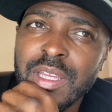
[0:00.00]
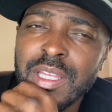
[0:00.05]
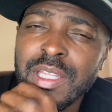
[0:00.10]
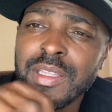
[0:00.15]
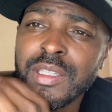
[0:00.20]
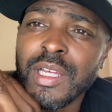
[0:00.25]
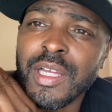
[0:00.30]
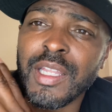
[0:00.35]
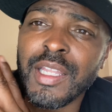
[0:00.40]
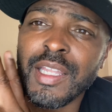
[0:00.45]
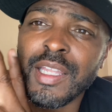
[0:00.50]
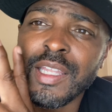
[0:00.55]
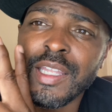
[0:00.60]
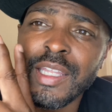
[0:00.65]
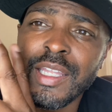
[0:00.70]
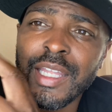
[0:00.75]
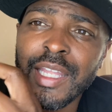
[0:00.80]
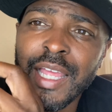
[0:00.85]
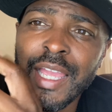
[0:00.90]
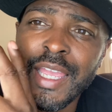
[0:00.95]
the
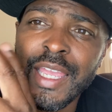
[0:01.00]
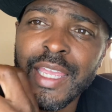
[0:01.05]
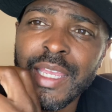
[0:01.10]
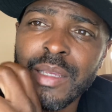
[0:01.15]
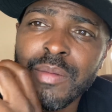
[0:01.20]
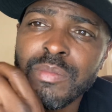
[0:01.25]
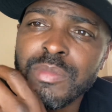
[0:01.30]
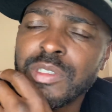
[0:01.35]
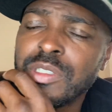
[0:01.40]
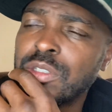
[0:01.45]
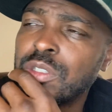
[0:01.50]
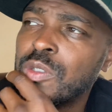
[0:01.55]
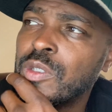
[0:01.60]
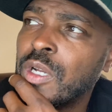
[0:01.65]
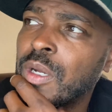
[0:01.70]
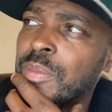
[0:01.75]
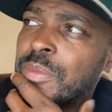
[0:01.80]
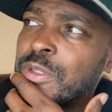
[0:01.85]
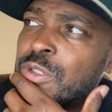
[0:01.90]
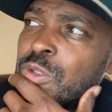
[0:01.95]
lames to
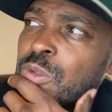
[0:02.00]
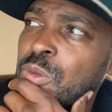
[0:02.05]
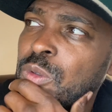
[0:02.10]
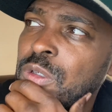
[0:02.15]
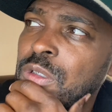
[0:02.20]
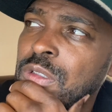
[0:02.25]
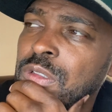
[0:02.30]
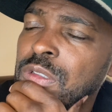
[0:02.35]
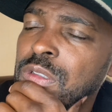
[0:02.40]
come and do it,